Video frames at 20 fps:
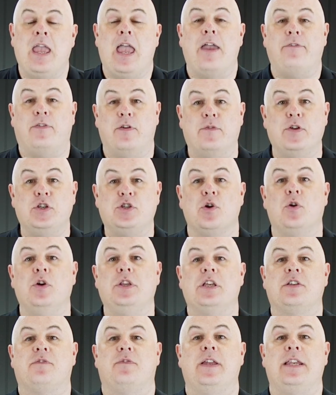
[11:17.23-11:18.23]
If you've enjoyed
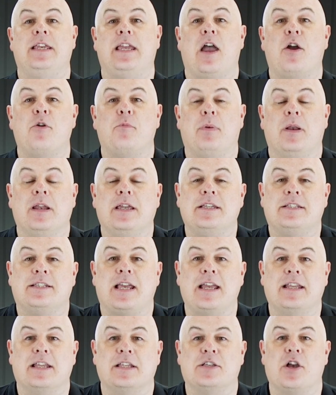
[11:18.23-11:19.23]
this video, please
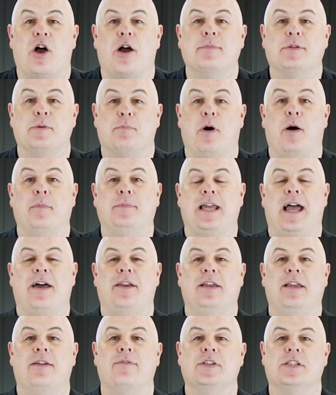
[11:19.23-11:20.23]
take the time to pop down
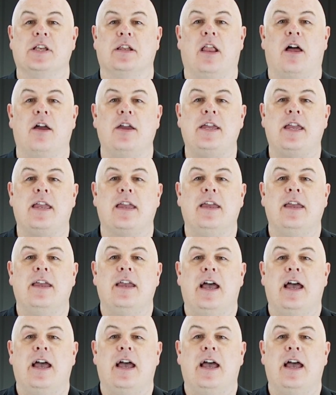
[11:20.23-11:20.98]
and give us a like.